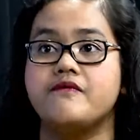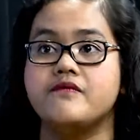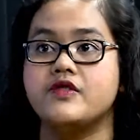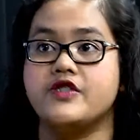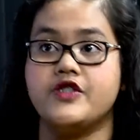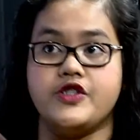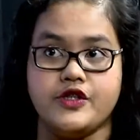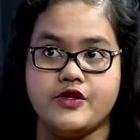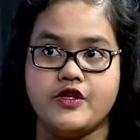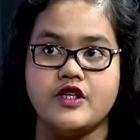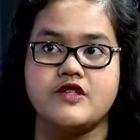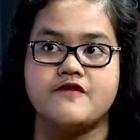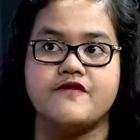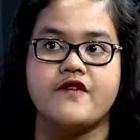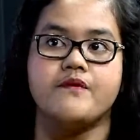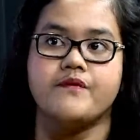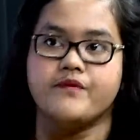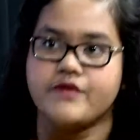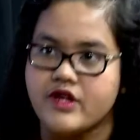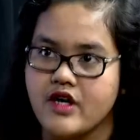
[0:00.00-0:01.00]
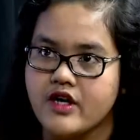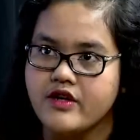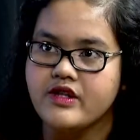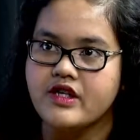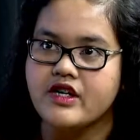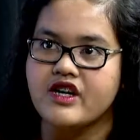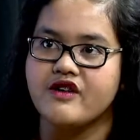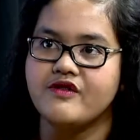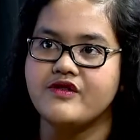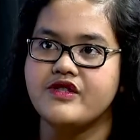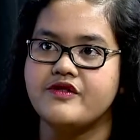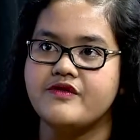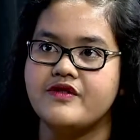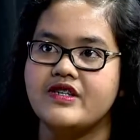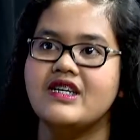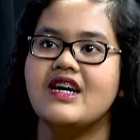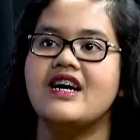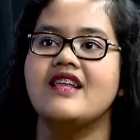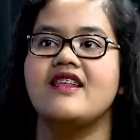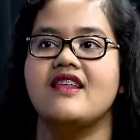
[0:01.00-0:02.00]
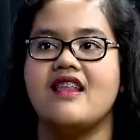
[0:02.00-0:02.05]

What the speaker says: students from around the world, and then